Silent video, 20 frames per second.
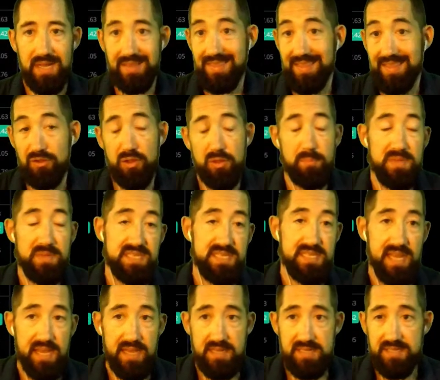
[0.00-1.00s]
They're the
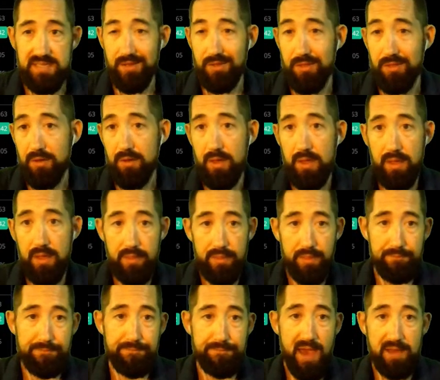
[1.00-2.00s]
mistakes. They're the, the
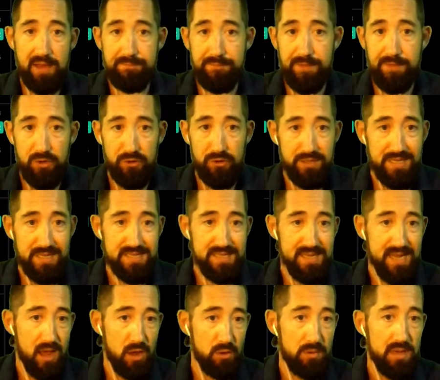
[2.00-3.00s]
fat finger
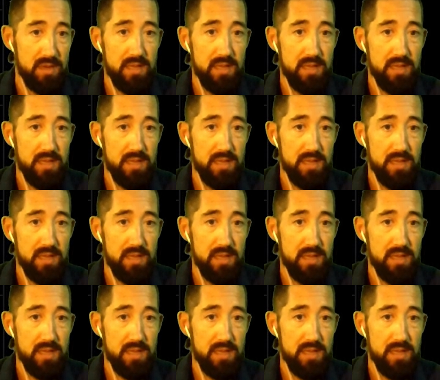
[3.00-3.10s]
discount